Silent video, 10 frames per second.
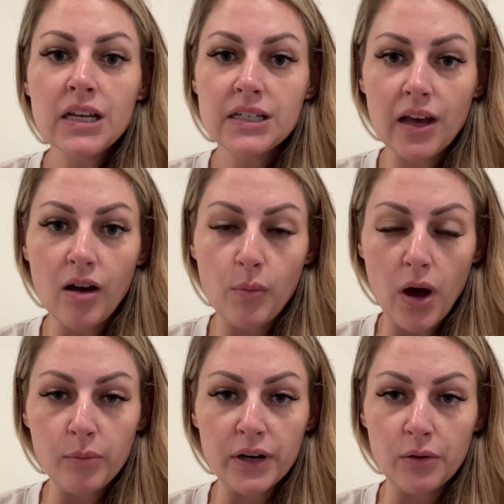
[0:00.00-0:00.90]
to help
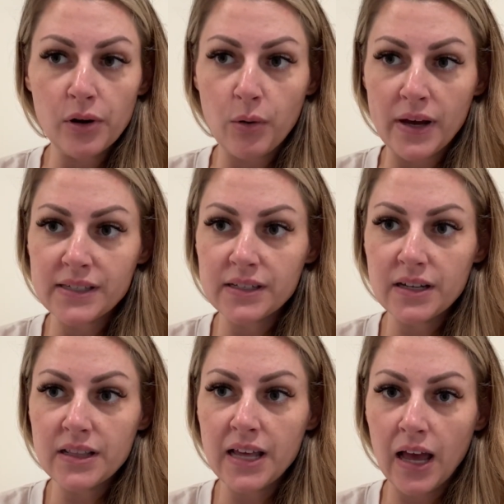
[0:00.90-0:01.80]
Aubrey request
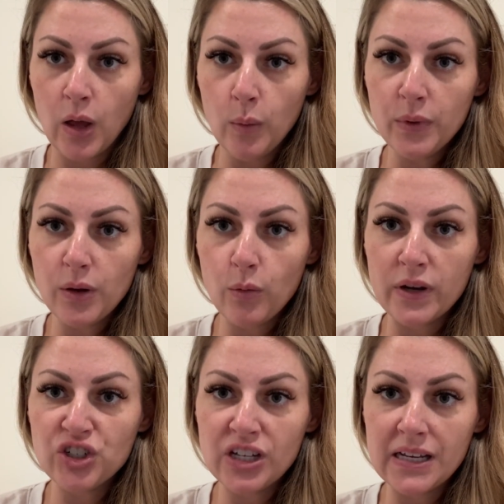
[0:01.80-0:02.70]
the help when
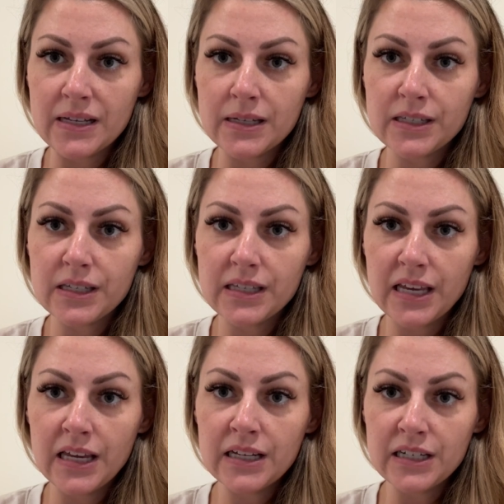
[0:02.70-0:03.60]
she is
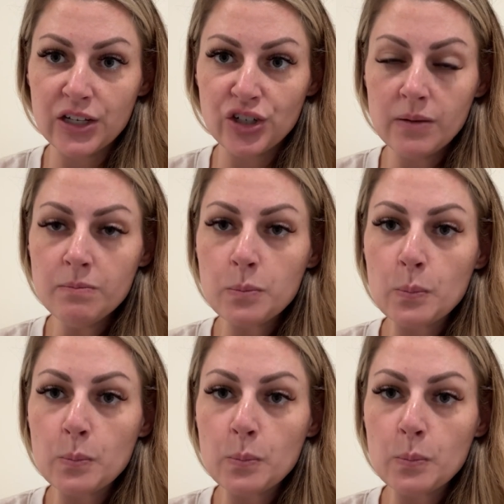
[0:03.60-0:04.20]
seeking attention.